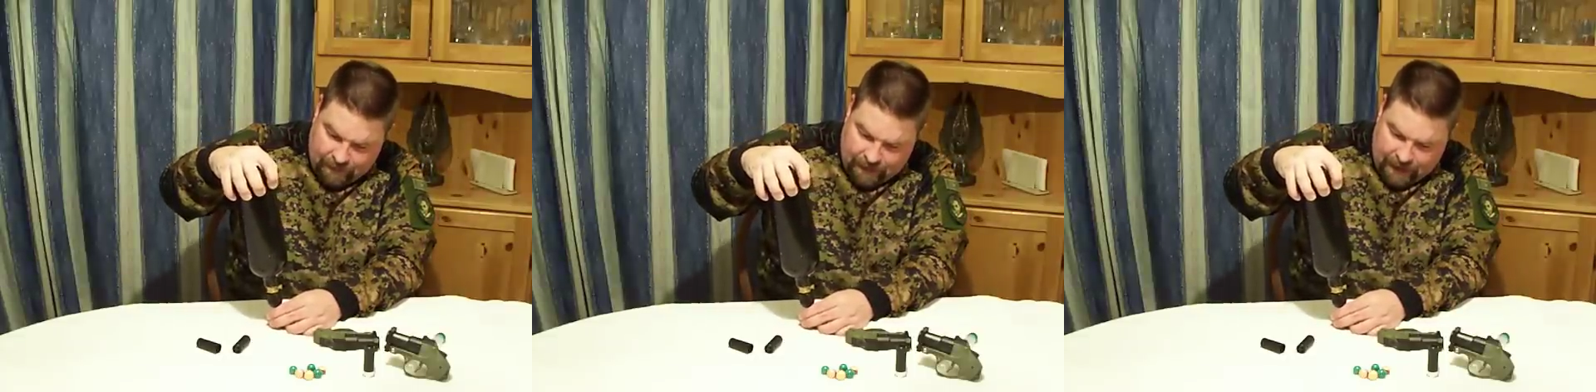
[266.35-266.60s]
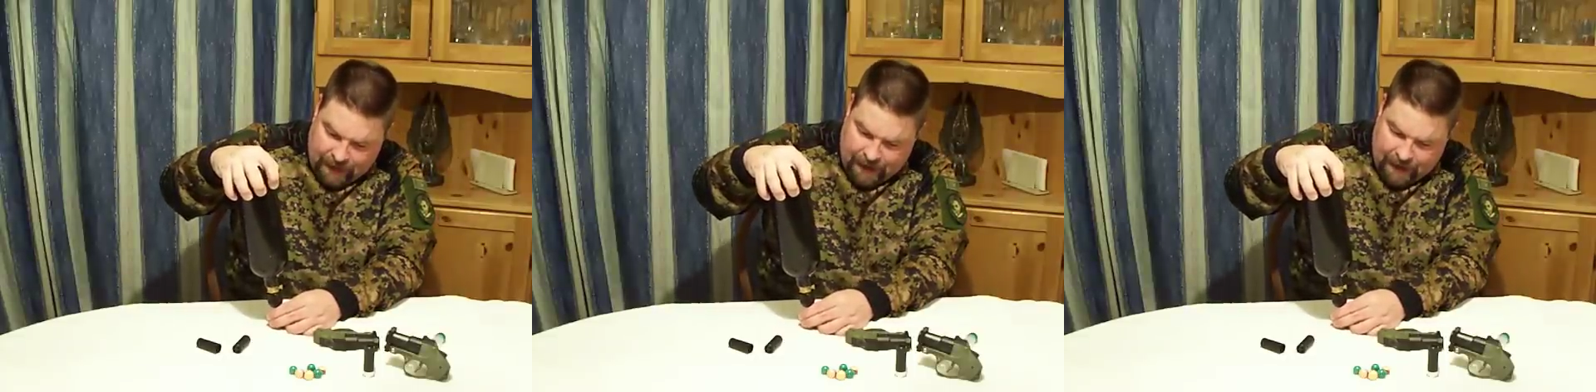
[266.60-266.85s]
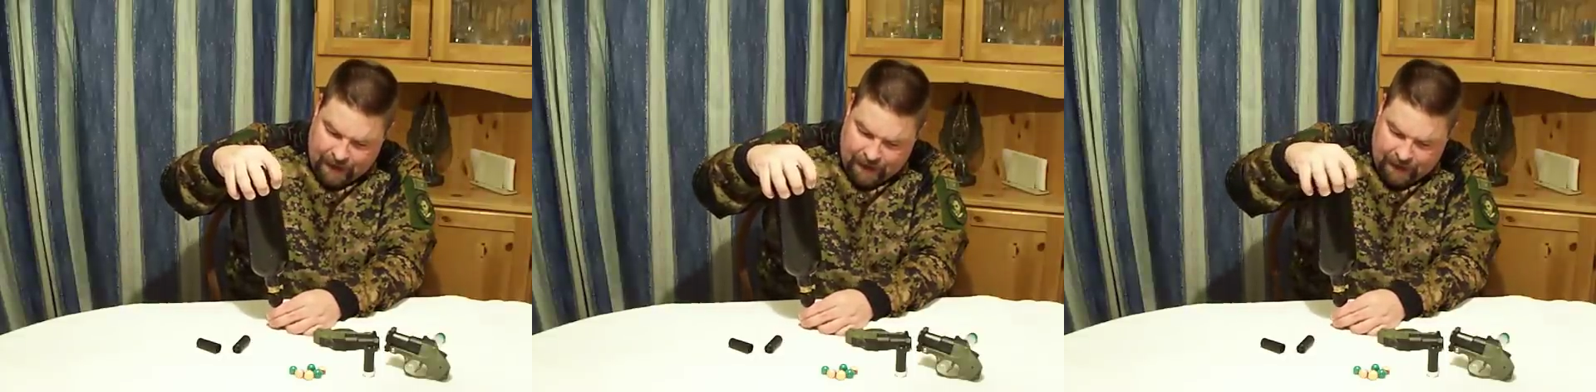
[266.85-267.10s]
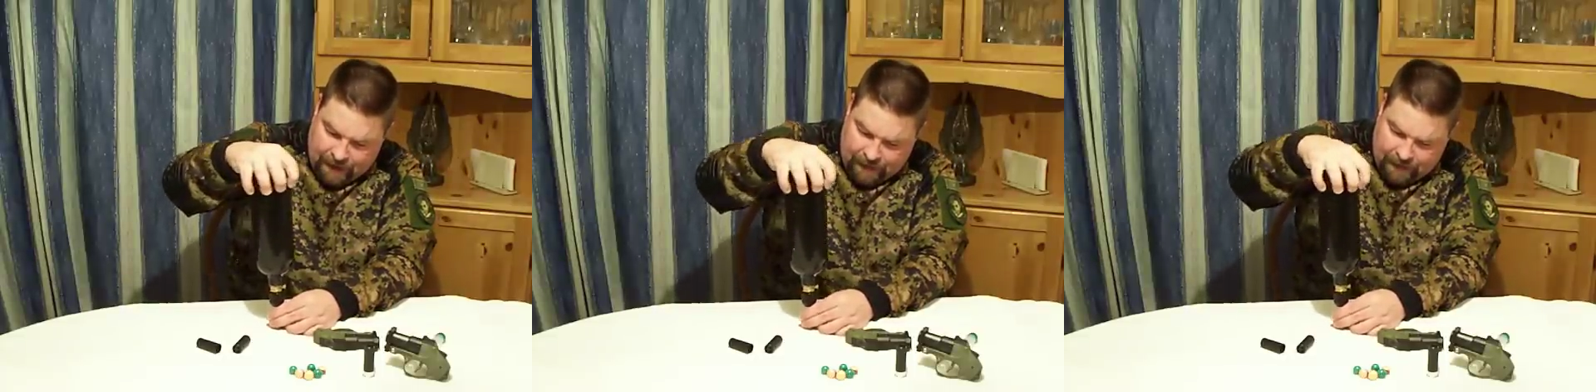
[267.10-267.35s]

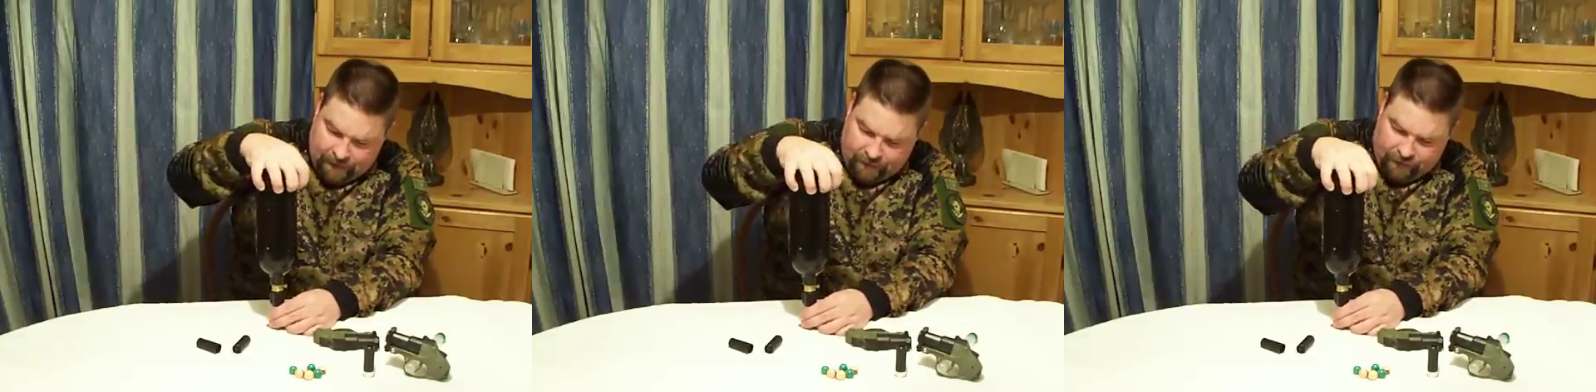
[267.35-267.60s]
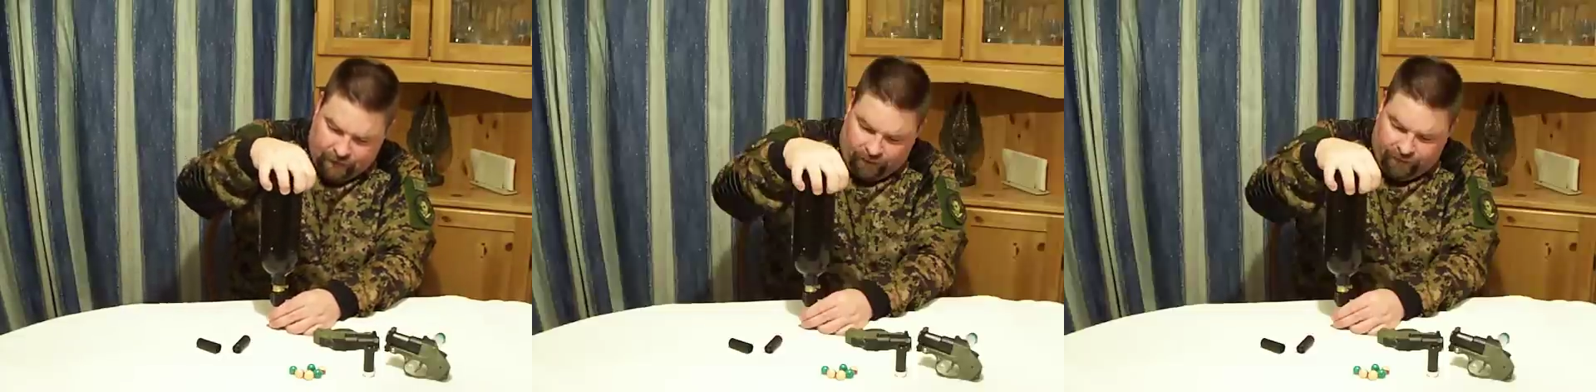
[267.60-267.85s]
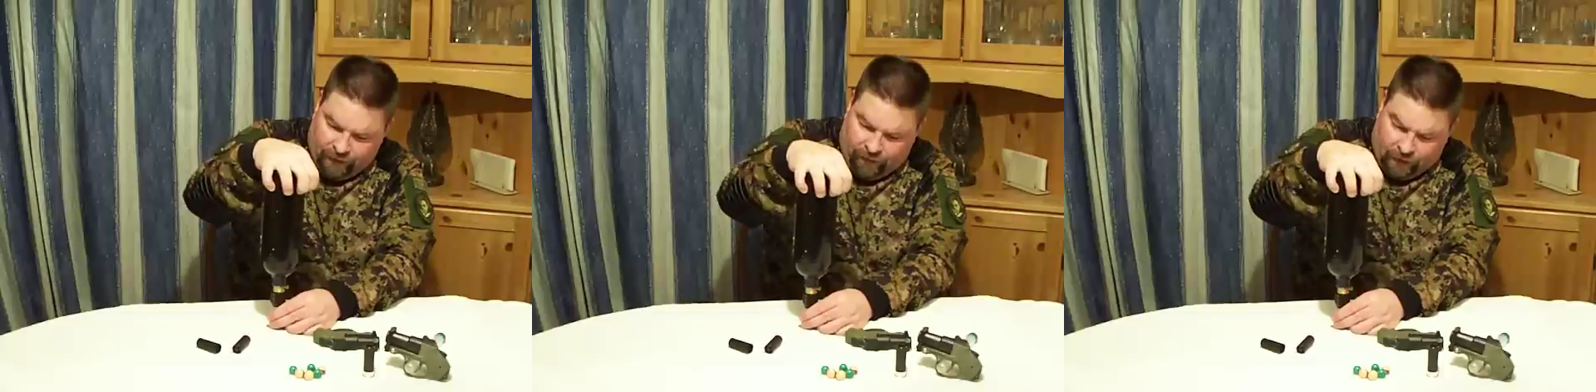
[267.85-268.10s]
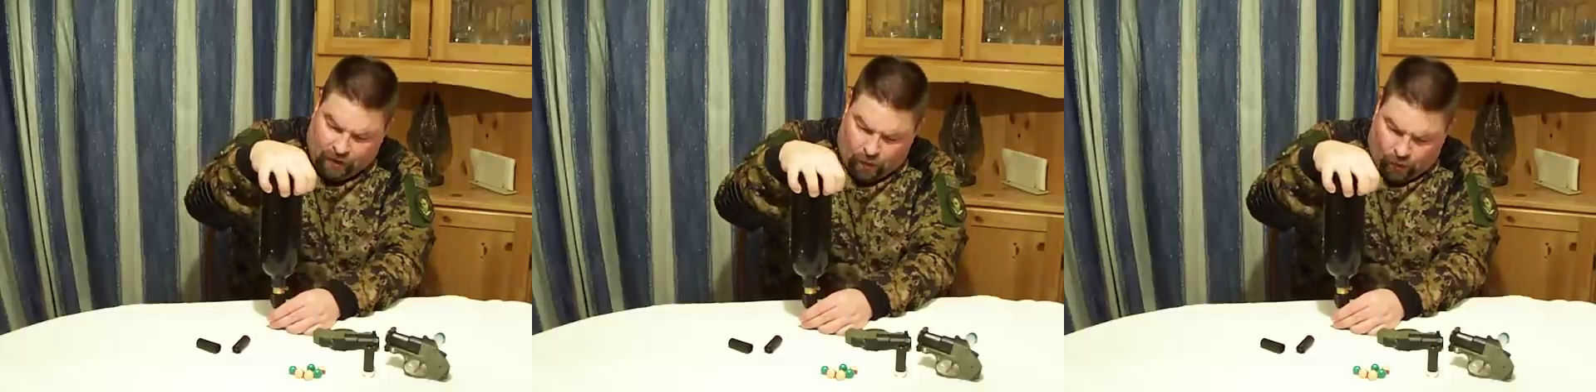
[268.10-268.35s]
and you'll feel the
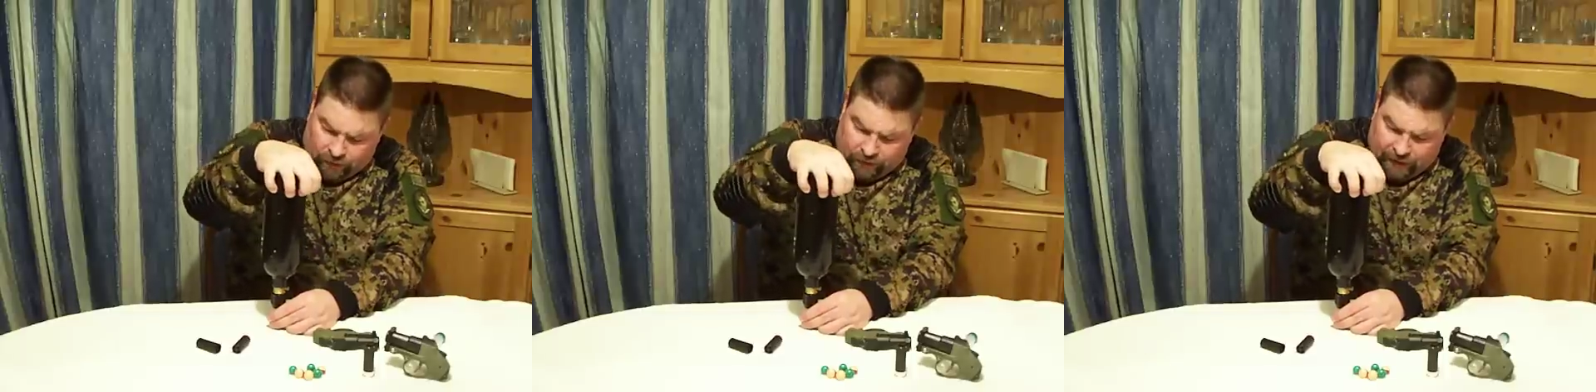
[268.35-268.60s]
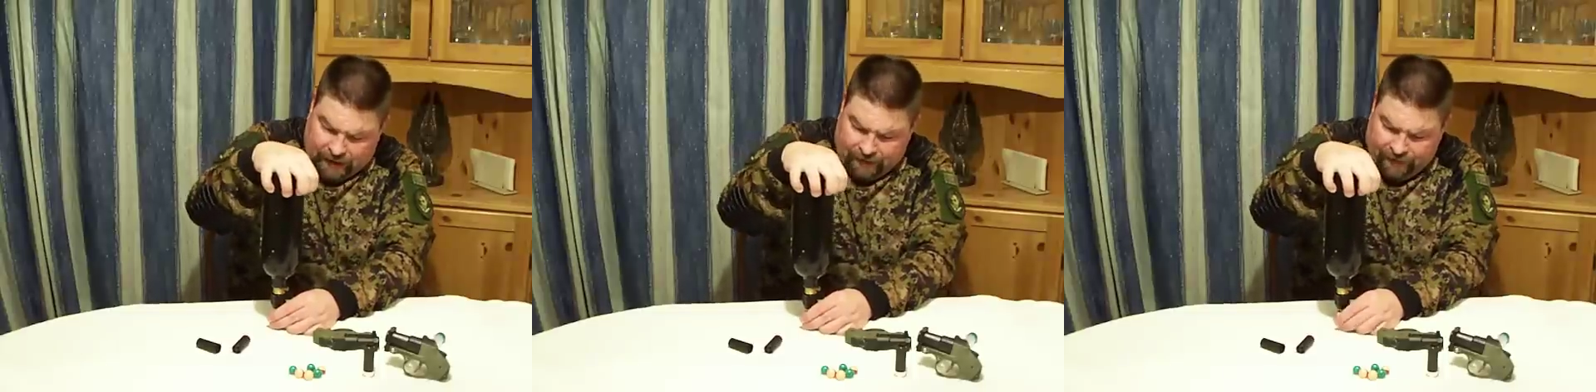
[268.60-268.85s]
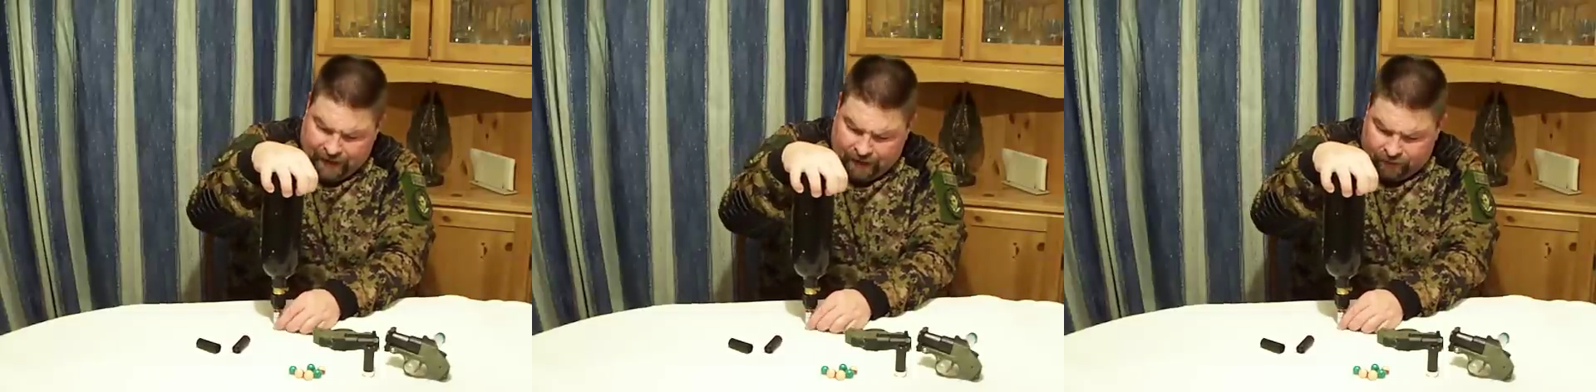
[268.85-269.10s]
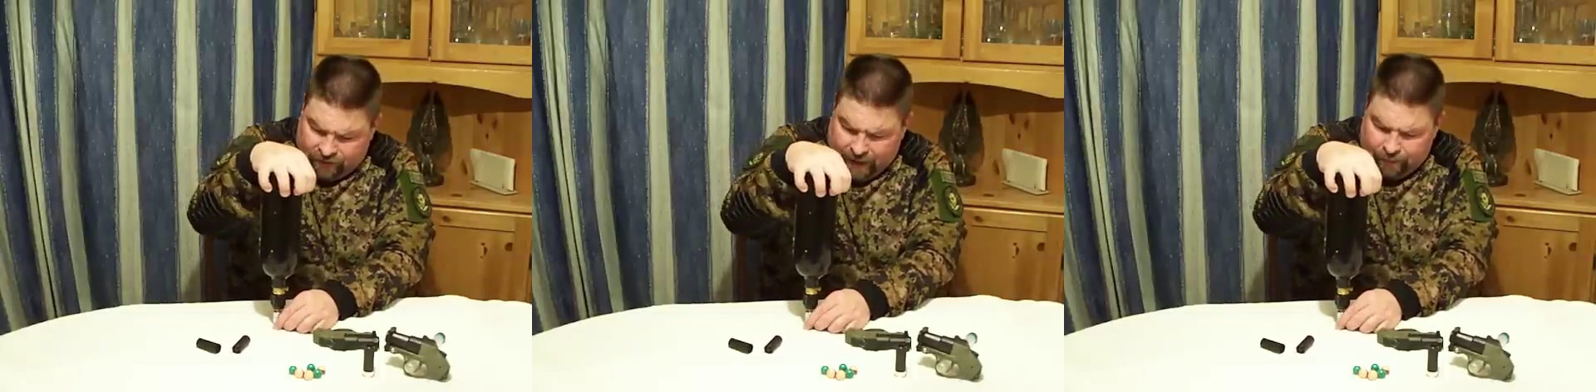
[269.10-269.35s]
cold in the air
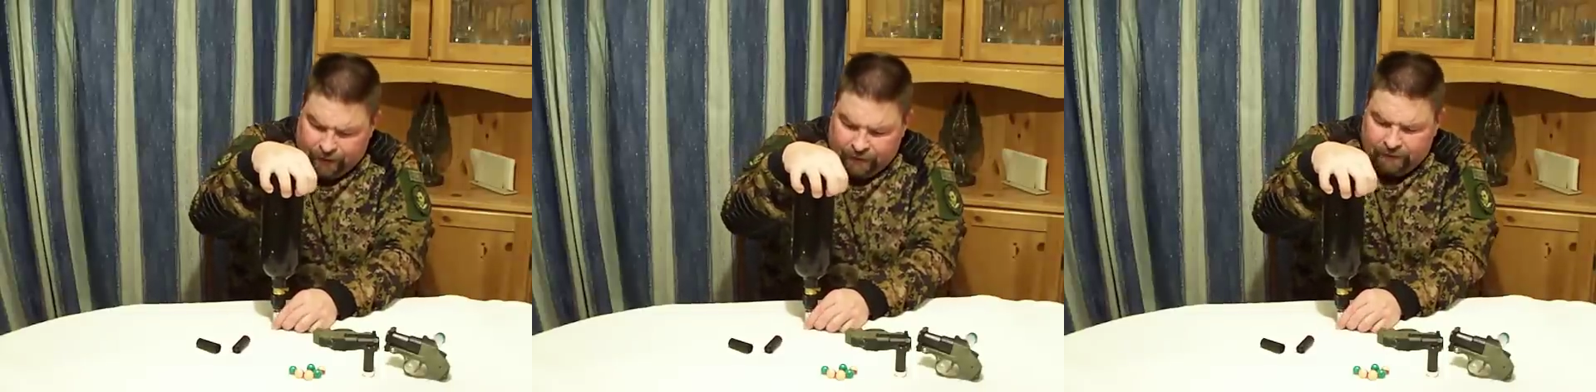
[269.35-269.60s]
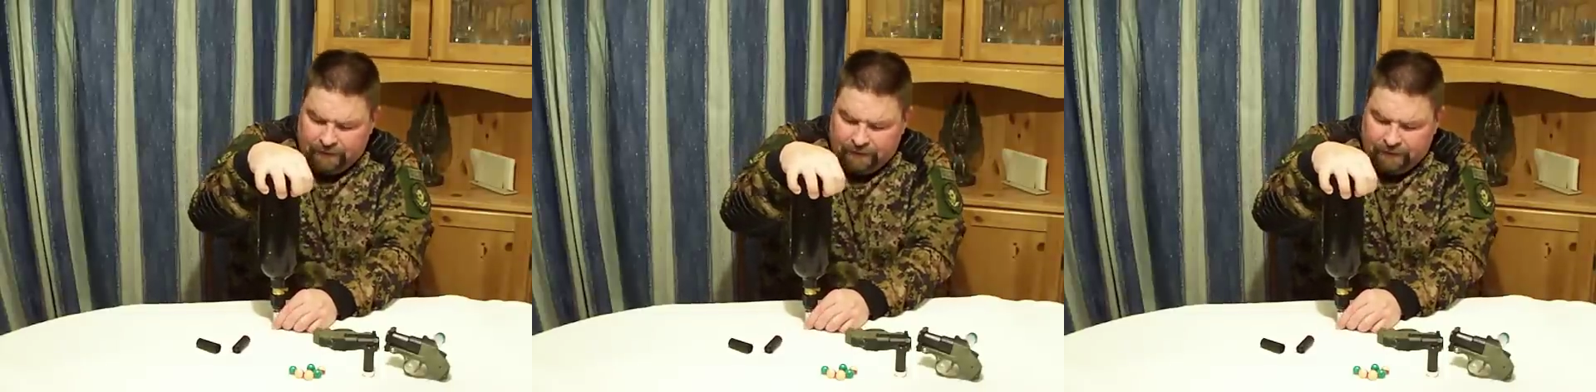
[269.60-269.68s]
chamber.